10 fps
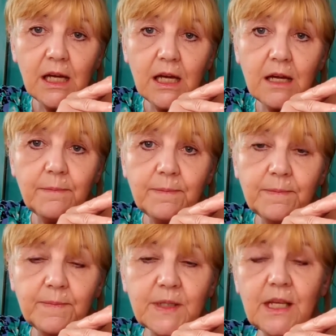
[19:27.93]
Um,
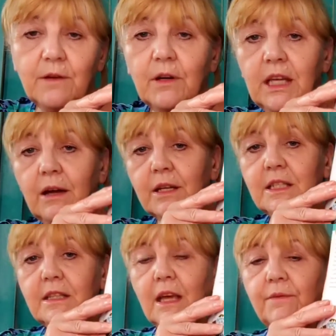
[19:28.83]
so yeah, I
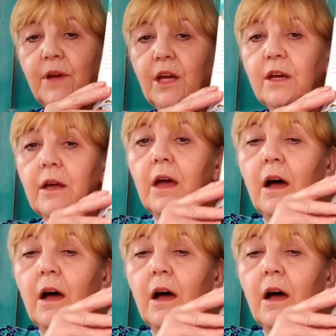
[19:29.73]
did that for her.